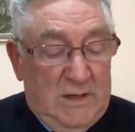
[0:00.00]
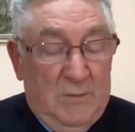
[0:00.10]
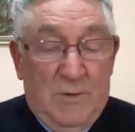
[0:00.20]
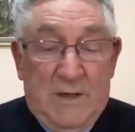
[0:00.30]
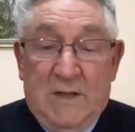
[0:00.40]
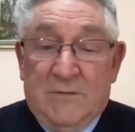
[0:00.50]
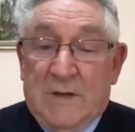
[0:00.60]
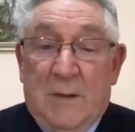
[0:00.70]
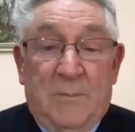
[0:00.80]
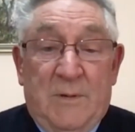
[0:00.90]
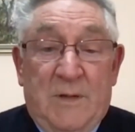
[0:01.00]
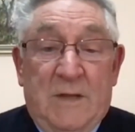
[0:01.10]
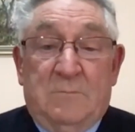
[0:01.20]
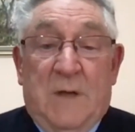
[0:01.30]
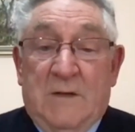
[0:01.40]
And when he gets up,
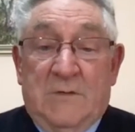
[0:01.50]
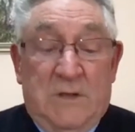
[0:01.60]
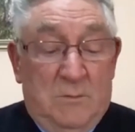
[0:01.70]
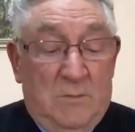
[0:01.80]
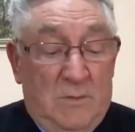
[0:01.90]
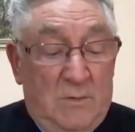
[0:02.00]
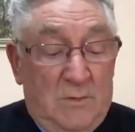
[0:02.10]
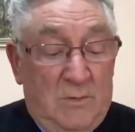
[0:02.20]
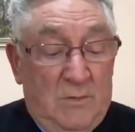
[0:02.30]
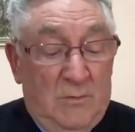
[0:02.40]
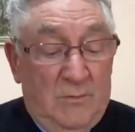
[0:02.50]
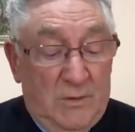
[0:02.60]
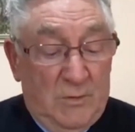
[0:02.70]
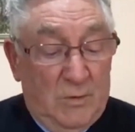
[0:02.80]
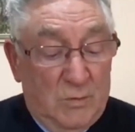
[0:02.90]
it makes him
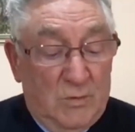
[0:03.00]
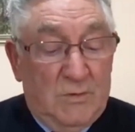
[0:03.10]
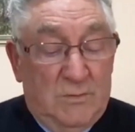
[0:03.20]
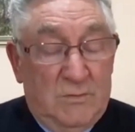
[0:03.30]
feel good.